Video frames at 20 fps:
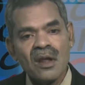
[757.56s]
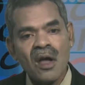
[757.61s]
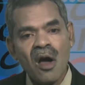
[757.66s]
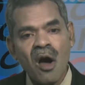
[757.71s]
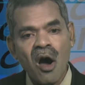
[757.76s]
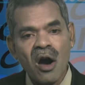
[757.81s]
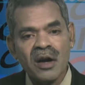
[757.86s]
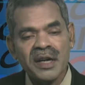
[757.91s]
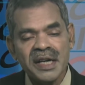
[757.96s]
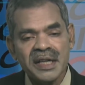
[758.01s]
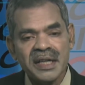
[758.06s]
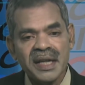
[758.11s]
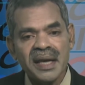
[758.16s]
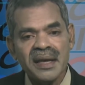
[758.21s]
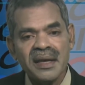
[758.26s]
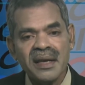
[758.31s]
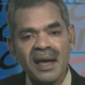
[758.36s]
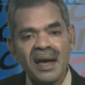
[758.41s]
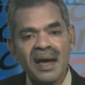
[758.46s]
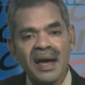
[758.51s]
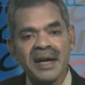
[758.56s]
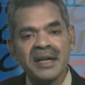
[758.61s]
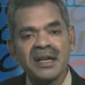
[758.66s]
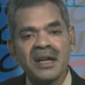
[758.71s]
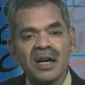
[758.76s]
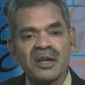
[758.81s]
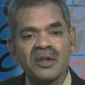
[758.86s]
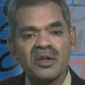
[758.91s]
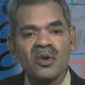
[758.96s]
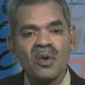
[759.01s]
Auditing and
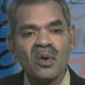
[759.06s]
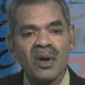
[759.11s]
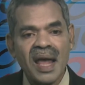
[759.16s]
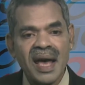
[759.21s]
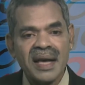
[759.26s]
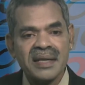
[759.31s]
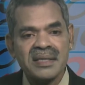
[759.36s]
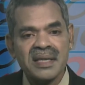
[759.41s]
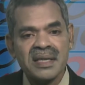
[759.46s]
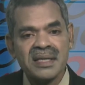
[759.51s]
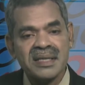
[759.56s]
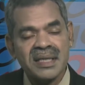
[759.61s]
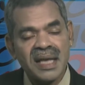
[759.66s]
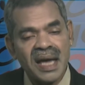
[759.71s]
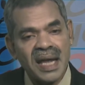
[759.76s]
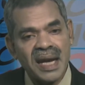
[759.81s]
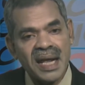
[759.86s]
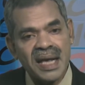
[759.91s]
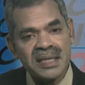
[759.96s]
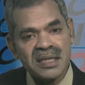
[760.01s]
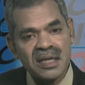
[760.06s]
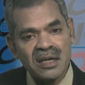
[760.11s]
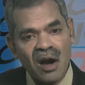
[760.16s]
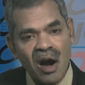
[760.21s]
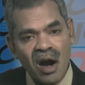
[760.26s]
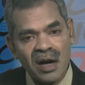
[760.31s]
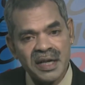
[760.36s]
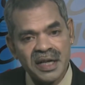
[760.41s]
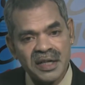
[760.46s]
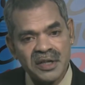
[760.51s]
control access, there is an
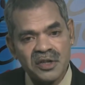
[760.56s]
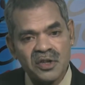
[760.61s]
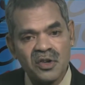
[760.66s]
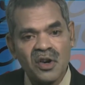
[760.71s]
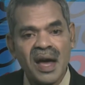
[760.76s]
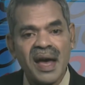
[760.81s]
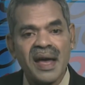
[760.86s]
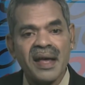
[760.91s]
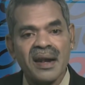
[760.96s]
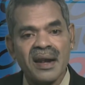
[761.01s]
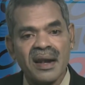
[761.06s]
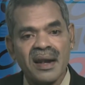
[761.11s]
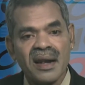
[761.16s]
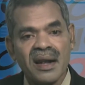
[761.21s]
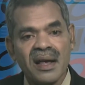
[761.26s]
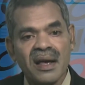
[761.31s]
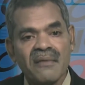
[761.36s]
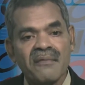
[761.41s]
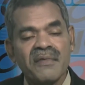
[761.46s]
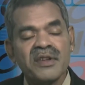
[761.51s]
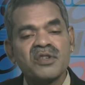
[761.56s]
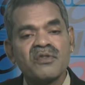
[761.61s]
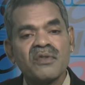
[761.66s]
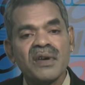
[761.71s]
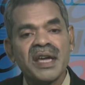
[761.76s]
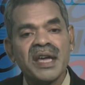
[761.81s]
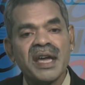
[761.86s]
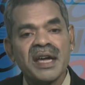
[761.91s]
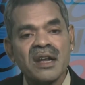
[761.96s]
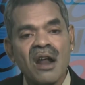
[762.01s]
audit trail which
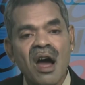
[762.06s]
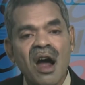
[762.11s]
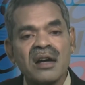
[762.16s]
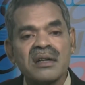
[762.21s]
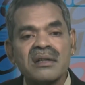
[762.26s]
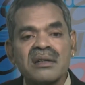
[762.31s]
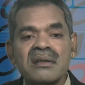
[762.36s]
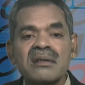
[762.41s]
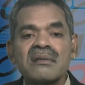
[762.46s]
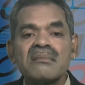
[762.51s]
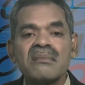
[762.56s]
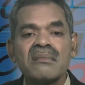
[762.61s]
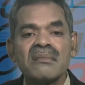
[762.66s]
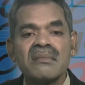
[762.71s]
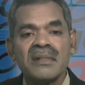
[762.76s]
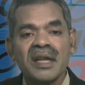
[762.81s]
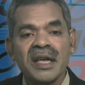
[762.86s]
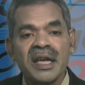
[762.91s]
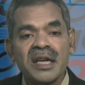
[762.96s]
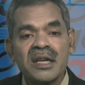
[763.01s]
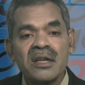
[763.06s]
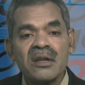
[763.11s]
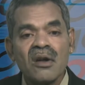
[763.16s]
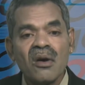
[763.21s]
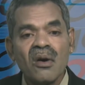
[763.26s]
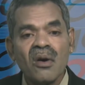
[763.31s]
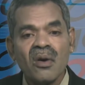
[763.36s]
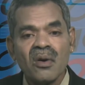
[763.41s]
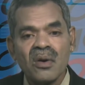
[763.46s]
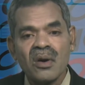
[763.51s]
we cannot
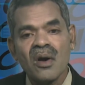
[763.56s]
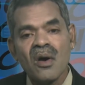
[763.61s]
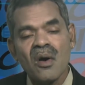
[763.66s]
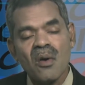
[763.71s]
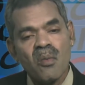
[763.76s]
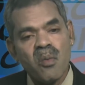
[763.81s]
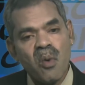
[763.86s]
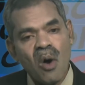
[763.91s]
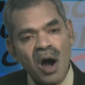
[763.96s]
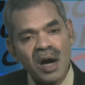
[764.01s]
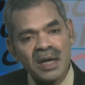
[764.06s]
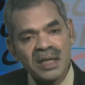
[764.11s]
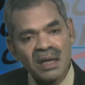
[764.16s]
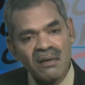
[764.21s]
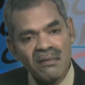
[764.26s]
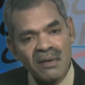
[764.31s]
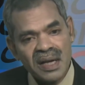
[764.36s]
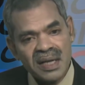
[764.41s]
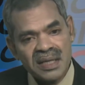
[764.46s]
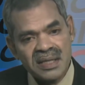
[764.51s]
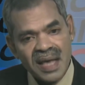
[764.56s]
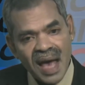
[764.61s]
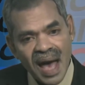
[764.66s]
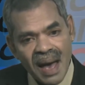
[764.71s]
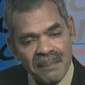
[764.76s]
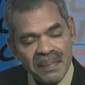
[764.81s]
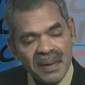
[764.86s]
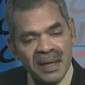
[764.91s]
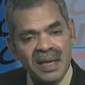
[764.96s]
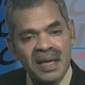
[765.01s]
ignore. Whatever is
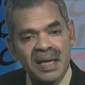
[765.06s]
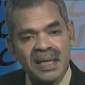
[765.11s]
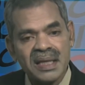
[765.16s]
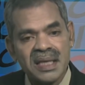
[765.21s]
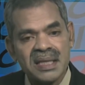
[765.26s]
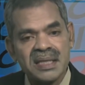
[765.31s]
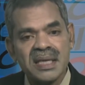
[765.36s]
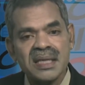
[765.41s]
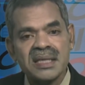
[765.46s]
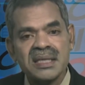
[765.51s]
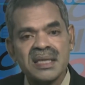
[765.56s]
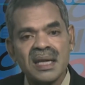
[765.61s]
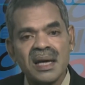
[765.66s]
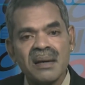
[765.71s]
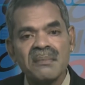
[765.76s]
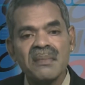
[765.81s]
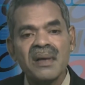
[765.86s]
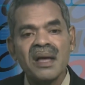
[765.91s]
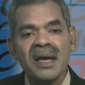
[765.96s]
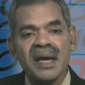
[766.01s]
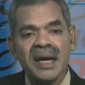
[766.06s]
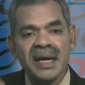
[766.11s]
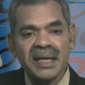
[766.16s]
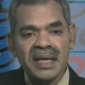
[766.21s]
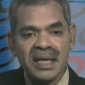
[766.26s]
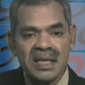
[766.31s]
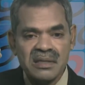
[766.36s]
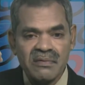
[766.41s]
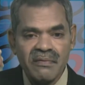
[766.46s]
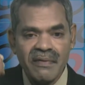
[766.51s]
happening in the system, it
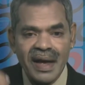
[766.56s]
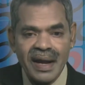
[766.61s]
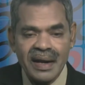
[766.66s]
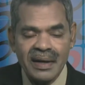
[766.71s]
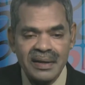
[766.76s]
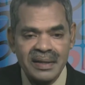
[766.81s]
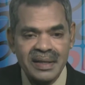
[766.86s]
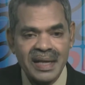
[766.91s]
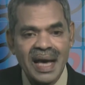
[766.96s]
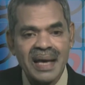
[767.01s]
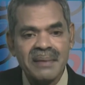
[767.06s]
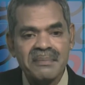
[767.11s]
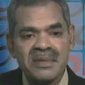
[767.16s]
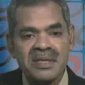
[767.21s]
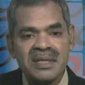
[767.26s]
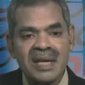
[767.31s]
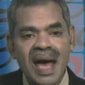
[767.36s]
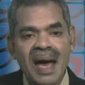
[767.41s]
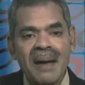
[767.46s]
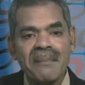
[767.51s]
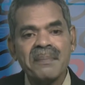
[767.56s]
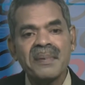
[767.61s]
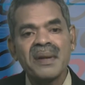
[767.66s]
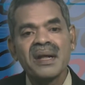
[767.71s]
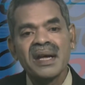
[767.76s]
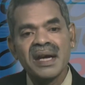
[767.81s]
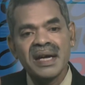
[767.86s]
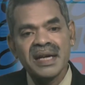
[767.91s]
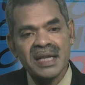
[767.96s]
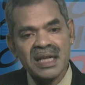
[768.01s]
is well time stamped,
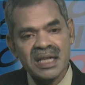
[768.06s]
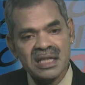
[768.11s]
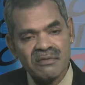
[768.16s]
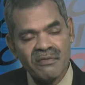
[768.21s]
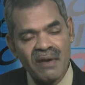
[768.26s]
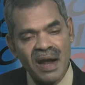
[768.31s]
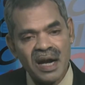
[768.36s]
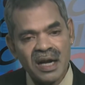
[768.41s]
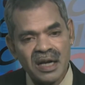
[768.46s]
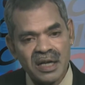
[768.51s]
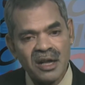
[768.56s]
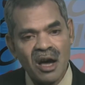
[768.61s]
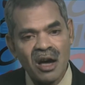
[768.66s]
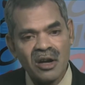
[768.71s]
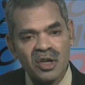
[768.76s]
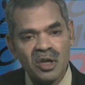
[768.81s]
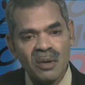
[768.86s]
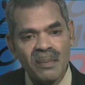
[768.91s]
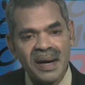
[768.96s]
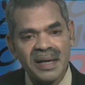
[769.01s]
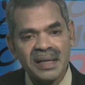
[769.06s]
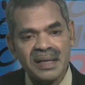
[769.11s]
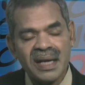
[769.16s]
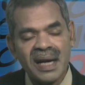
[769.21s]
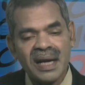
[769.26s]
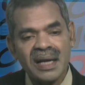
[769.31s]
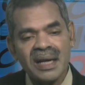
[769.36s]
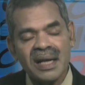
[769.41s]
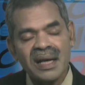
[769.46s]
it is well documented.